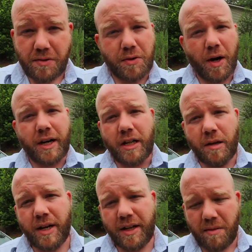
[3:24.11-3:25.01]
so I can
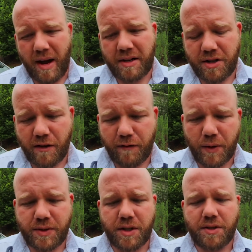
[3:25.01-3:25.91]
eliminate the mass
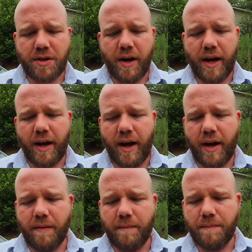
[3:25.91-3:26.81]
airflow sensor
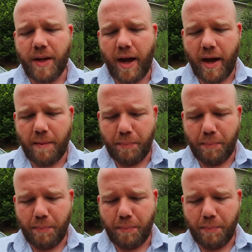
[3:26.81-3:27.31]
and